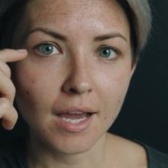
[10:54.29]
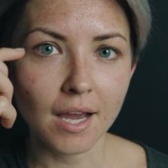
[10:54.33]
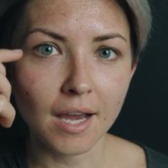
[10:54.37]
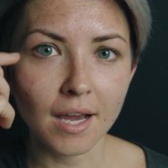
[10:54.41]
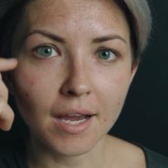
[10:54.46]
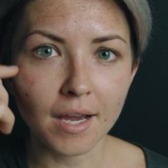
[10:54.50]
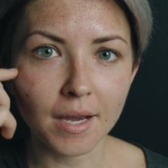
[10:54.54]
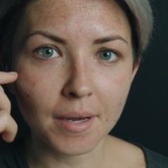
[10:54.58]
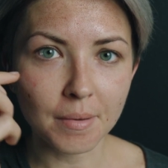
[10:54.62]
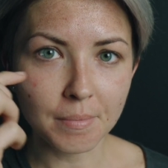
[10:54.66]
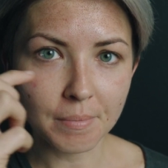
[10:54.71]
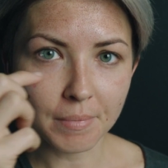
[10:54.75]

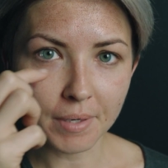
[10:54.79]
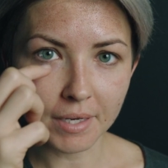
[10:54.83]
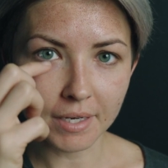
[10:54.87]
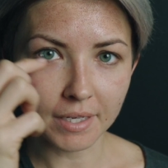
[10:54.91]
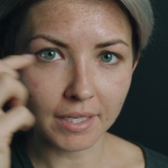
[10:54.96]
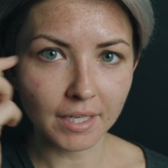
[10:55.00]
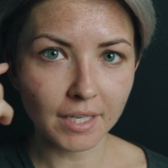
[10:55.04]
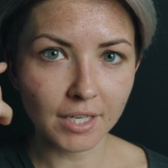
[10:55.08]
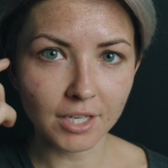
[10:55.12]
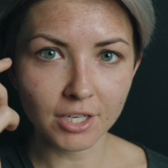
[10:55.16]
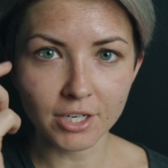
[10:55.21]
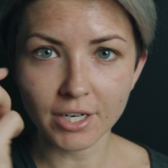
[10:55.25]
But
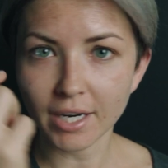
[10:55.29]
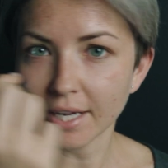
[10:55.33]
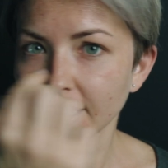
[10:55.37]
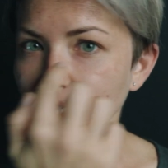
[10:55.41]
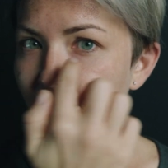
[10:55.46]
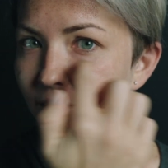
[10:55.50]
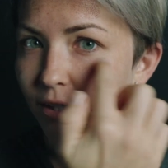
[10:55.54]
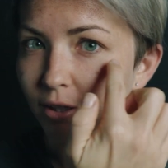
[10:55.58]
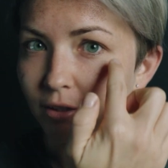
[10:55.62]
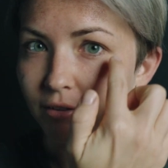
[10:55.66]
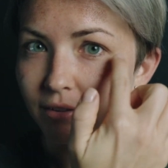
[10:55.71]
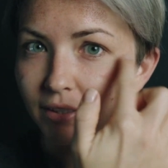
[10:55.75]
here I
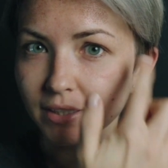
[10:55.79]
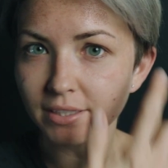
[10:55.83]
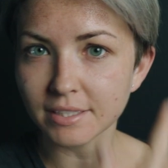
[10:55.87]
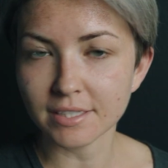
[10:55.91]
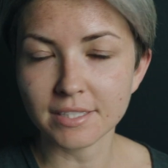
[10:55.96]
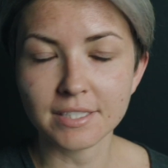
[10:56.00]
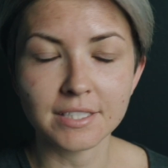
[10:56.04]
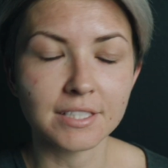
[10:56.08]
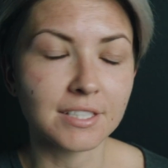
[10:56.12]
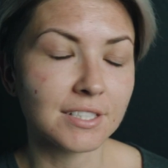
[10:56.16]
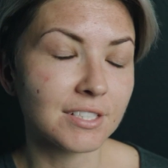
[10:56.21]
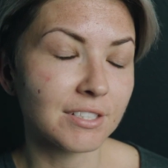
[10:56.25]
can already
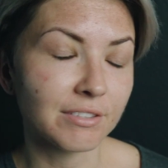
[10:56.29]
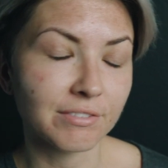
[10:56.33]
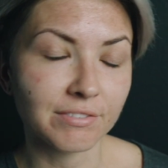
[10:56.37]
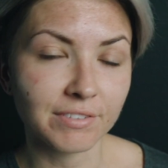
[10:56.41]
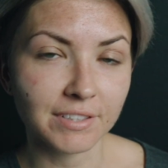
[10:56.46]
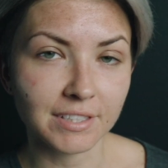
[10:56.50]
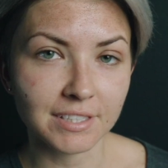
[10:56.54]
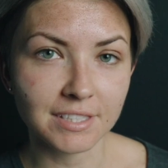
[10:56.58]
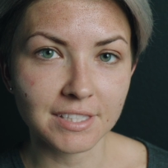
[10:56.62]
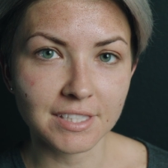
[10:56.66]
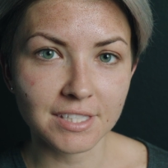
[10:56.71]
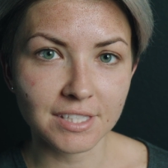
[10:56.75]
see a
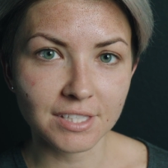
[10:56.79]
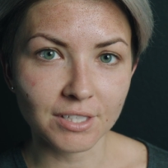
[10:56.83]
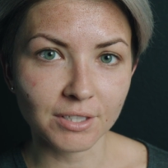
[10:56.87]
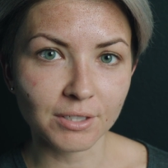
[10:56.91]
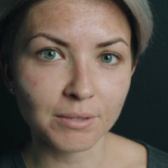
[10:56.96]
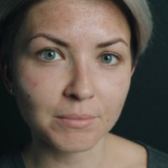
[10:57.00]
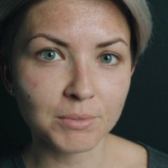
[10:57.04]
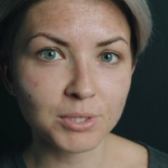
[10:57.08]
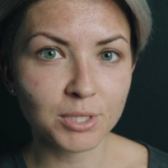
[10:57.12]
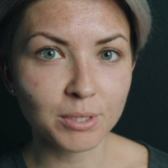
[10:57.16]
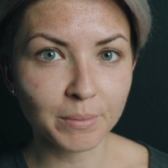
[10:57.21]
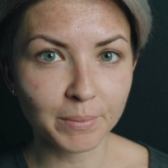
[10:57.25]
difference, so
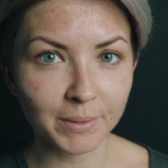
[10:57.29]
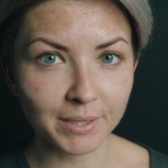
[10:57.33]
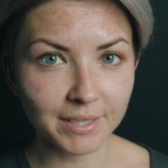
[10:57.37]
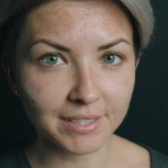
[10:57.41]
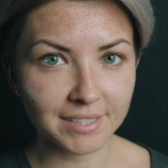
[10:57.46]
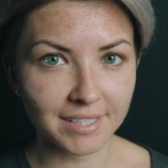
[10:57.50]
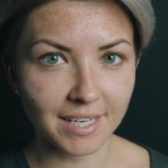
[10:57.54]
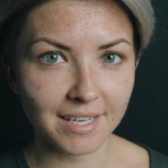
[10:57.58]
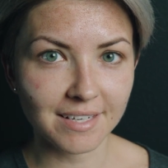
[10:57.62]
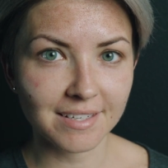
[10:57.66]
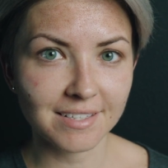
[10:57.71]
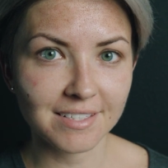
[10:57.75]
I'm super
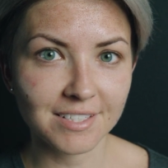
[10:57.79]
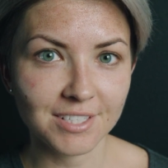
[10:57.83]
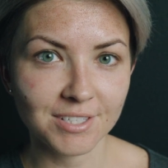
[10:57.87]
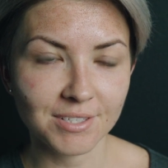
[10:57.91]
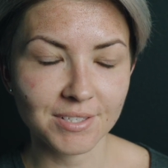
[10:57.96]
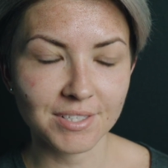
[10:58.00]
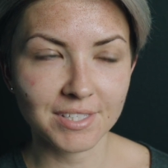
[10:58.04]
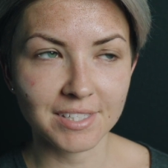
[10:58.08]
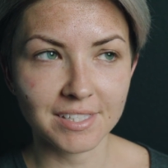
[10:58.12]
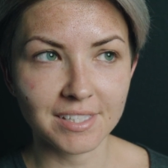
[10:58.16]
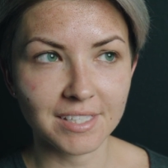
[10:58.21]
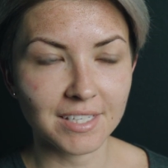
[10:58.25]
excited
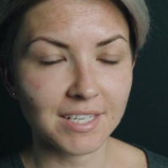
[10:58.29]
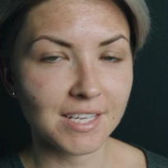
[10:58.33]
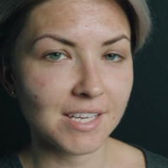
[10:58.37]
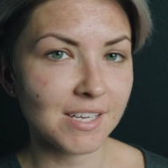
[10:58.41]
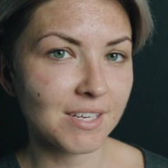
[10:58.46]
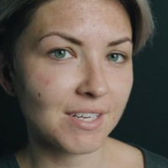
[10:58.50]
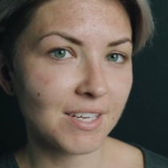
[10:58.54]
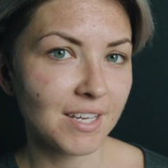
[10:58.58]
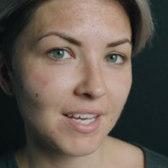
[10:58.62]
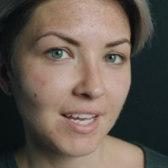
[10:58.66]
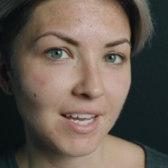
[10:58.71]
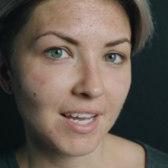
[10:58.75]
to
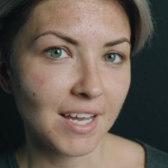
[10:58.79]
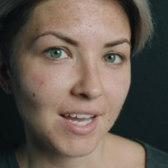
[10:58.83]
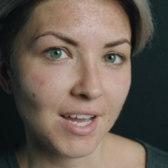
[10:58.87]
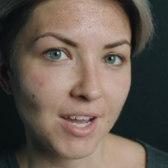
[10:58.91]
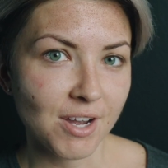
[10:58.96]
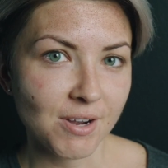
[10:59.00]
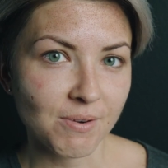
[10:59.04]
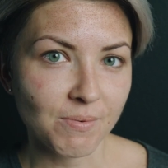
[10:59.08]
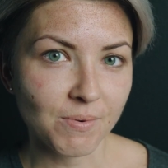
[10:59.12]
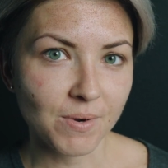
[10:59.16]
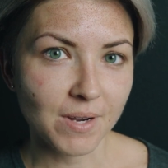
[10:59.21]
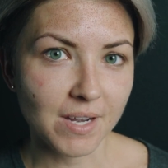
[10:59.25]
see
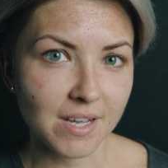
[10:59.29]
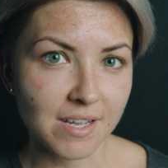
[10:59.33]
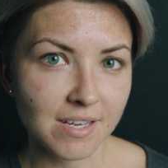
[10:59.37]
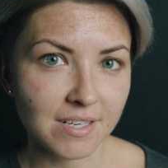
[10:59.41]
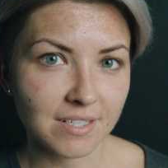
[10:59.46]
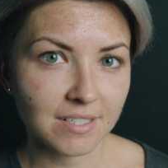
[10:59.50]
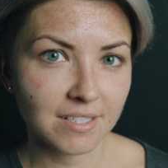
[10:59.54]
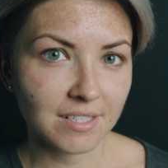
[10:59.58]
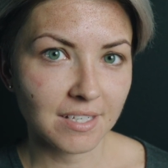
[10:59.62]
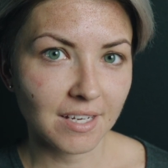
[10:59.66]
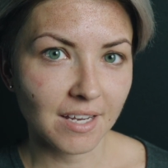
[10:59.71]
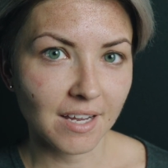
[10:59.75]

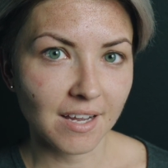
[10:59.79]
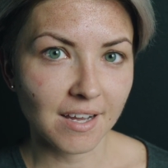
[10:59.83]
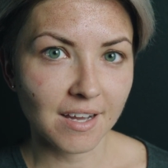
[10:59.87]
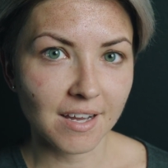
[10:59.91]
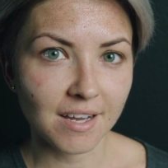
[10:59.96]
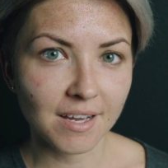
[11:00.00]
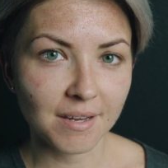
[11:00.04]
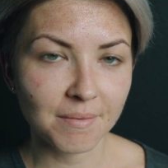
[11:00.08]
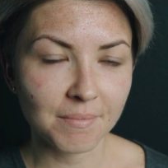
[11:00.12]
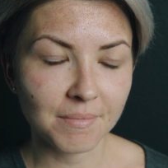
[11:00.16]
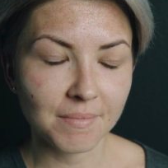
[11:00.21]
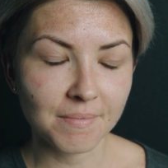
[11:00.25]
what
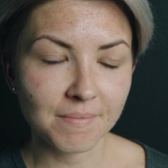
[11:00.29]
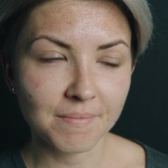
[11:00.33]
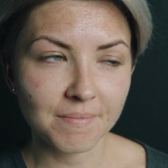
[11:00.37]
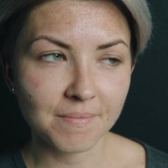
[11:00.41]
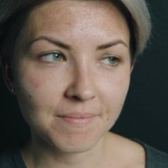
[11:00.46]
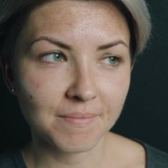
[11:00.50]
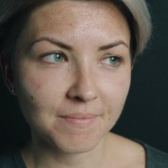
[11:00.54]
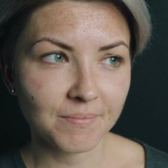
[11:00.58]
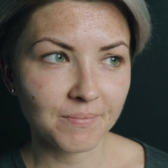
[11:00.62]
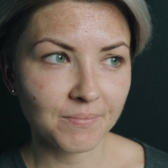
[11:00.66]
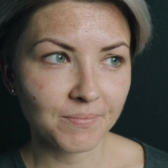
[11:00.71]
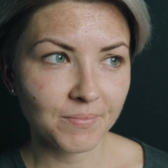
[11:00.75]

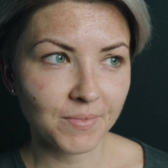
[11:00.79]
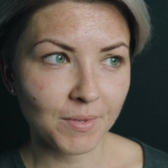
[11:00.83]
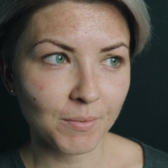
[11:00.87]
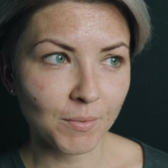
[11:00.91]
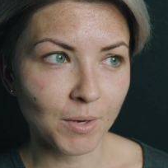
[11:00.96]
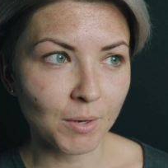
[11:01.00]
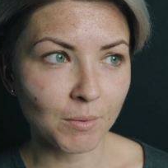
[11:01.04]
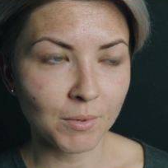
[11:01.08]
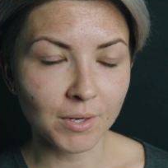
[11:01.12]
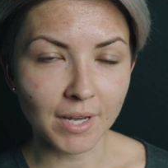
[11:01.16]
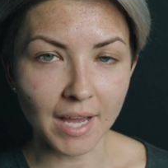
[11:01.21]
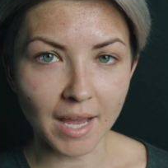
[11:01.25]

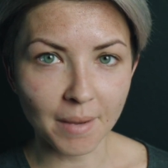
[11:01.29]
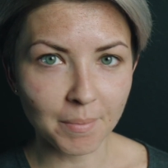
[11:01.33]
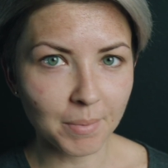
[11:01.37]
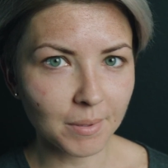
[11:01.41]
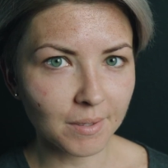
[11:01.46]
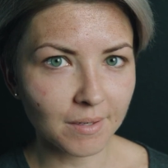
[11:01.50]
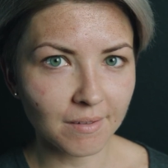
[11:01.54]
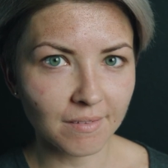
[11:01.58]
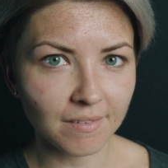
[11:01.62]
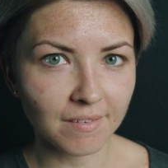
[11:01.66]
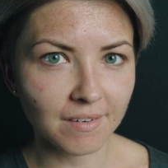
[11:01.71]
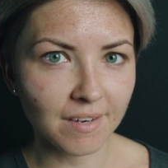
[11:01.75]
will
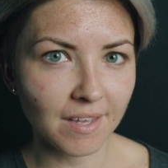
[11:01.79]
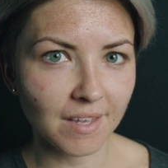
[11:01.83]
happen in the